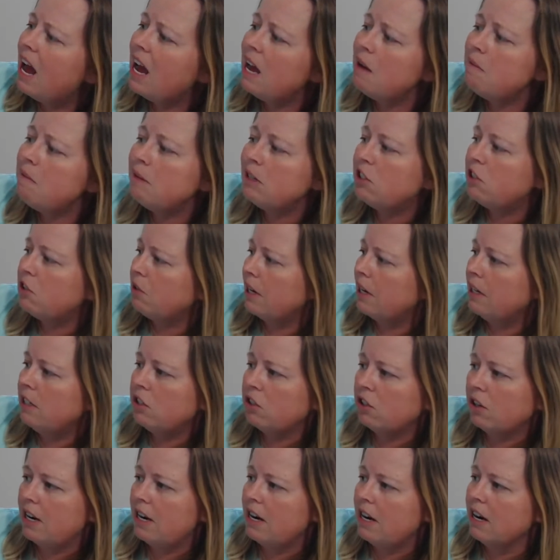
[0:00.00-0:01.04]
"I'm a
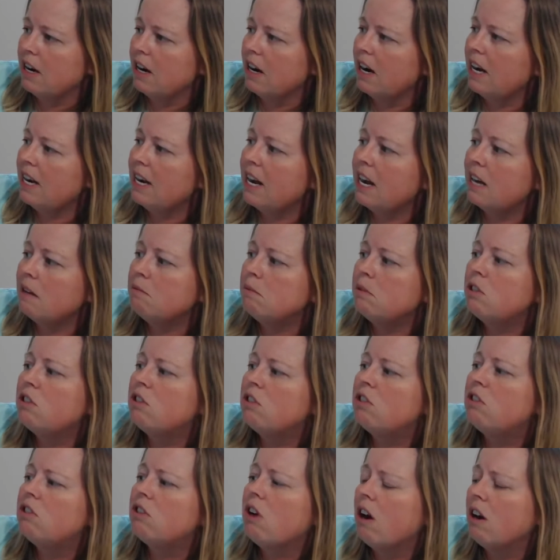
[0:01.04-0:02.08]
stranger here and I'm
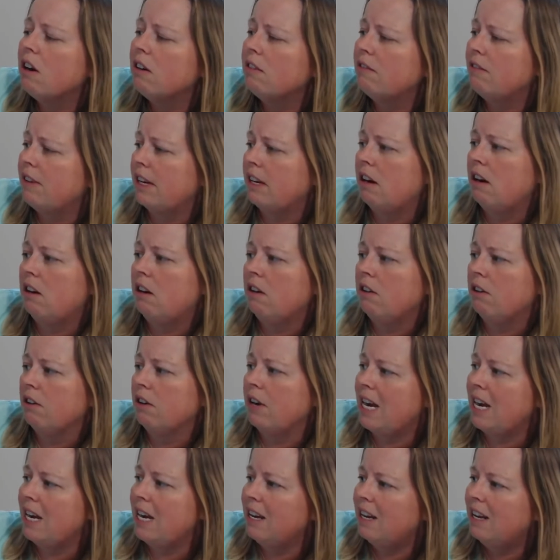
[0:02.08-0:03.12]
starving
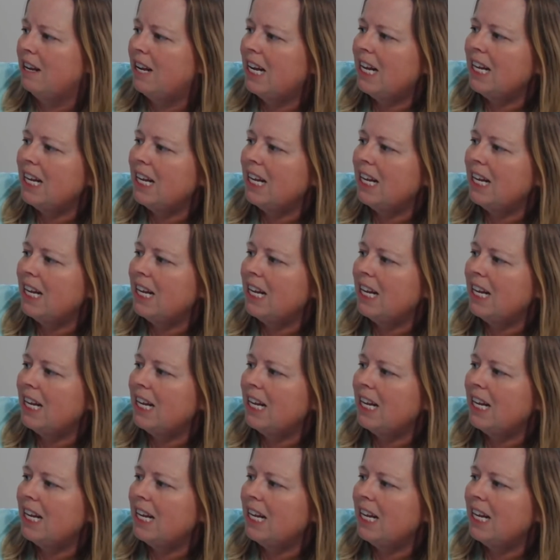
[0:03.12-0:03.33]
hungry.